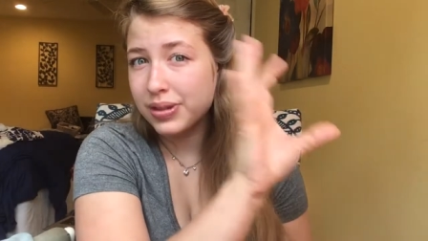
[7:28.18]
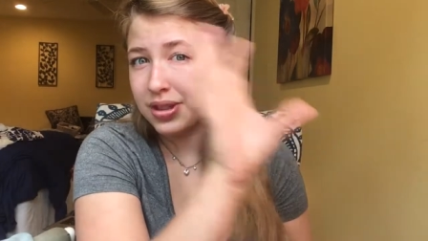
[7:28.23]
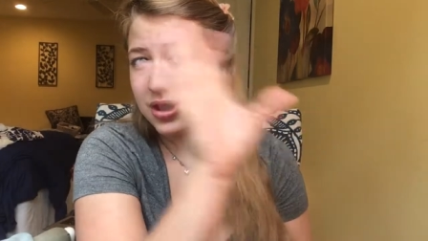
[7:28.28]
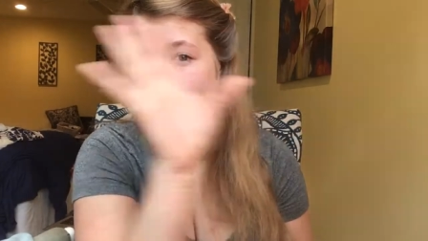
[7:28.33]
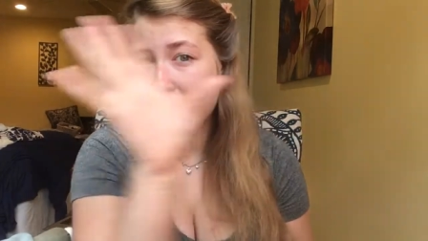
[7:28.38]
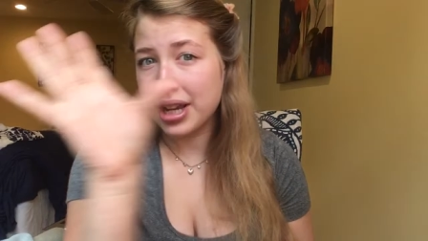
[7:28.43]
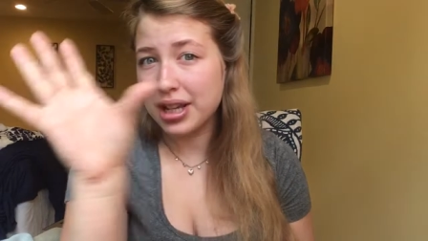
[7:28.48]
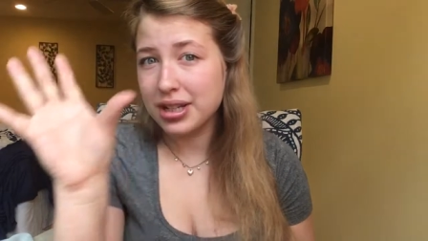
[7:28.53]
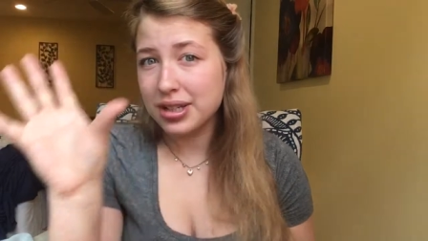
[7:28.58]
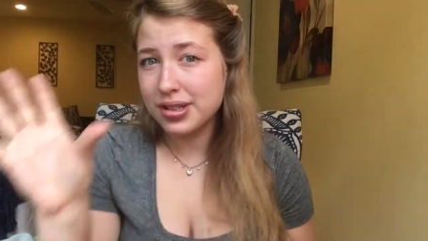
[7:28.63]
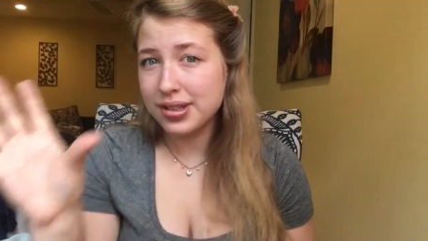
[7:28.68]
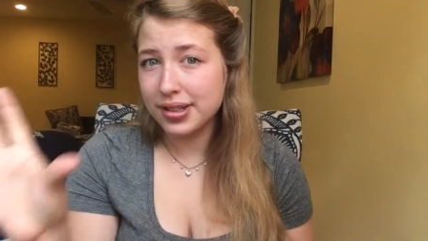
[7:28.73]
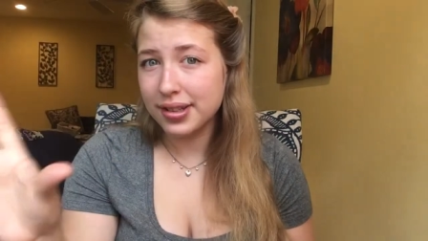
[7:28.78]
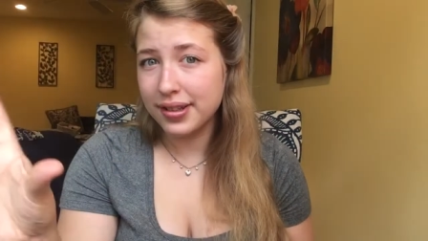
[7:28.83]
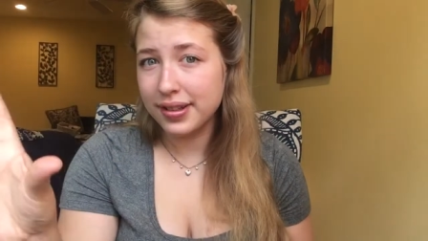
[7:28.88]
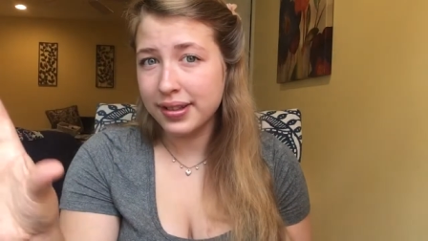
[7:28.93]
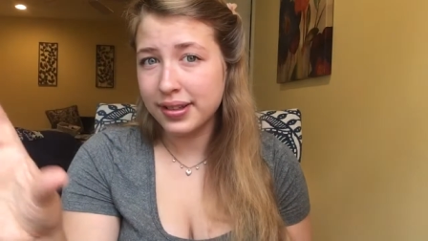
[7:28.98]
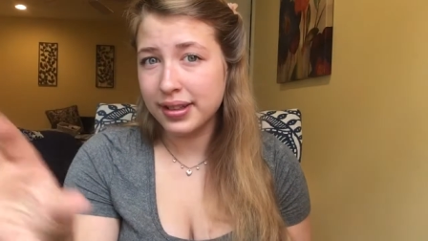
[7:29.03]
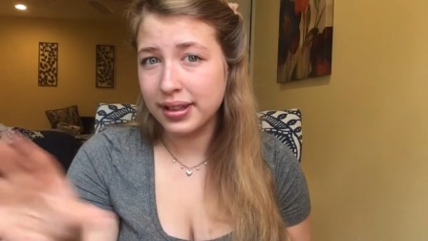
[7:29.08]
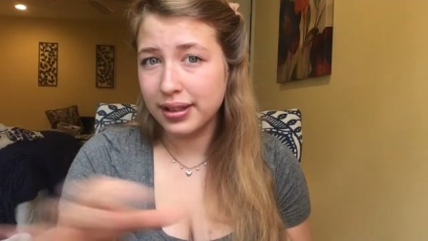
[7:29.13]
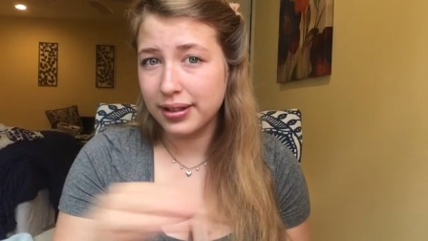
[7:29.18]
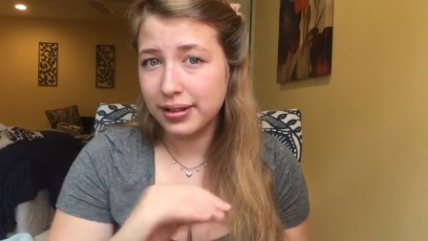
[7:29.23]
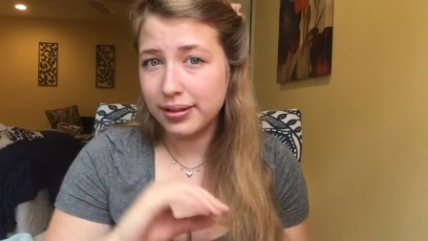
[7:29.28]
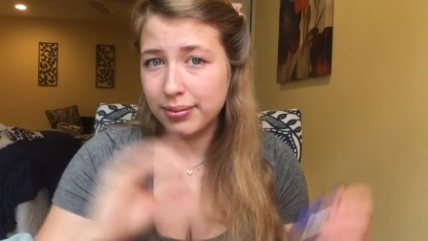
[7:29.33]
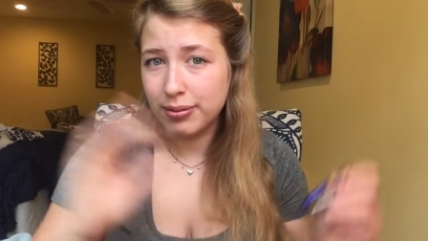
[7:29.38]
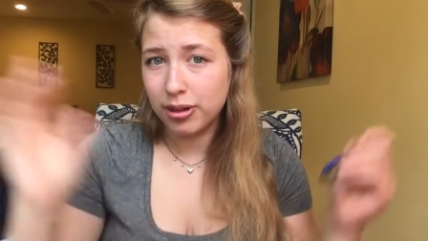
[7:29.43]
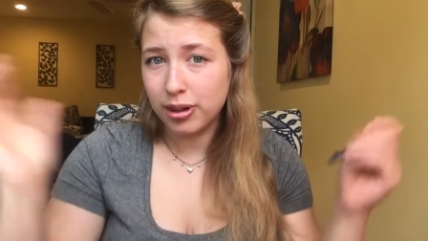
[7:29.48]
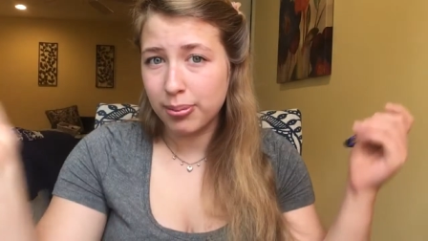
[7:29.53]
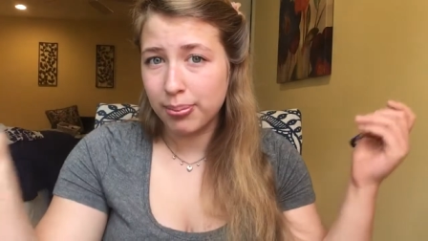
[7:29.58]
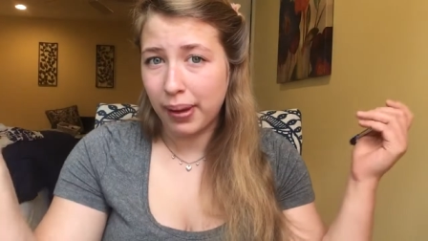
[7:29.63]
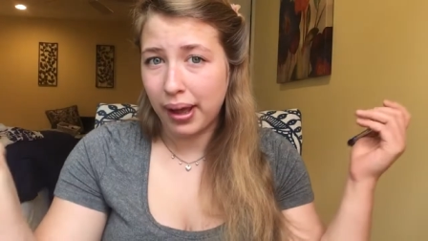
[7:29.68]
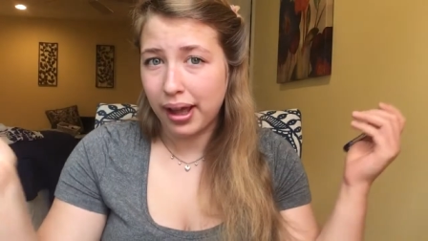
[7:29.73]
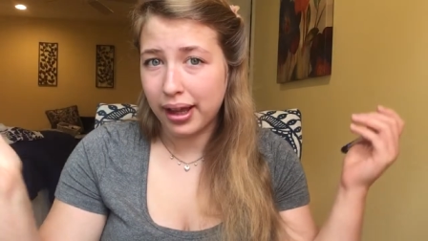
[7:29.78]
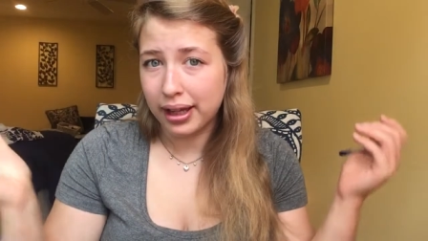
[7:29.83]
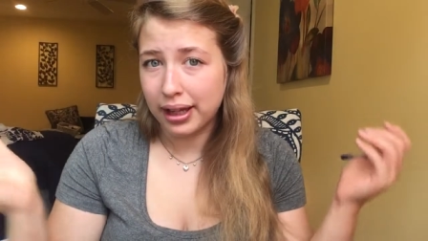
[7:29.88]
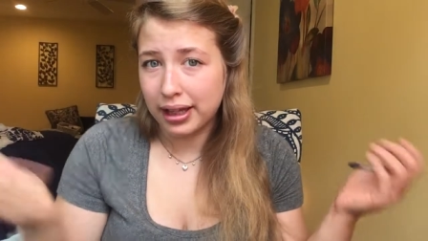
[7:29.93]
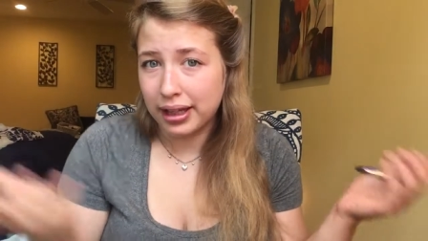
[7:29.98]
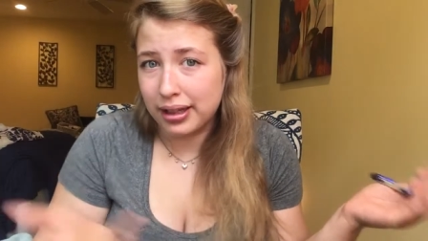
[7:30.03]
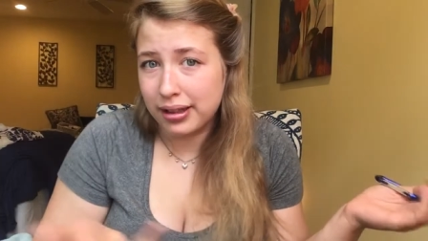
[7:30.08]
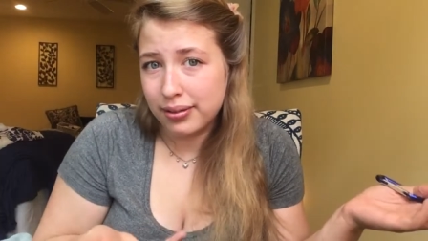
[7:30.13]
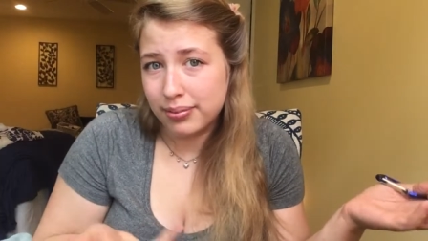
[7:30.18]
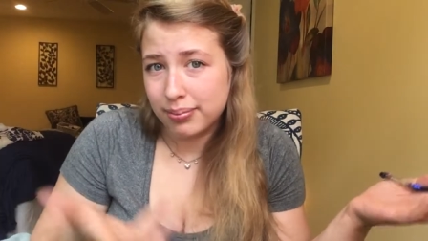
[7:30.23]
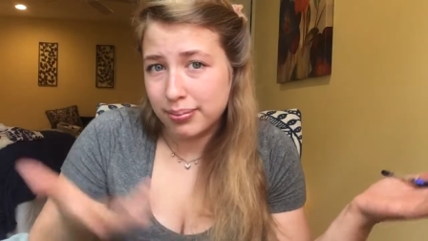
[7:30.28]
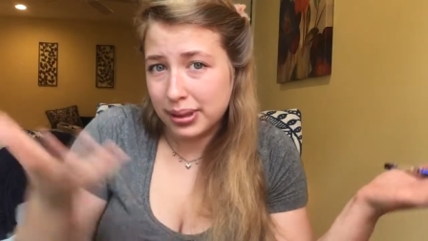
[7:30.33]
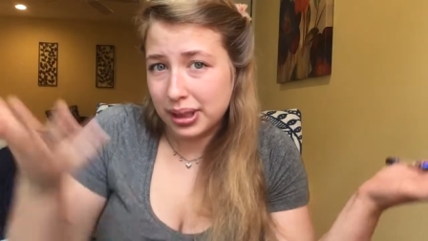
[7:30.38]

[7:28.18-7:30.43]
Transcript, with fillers: changes in the body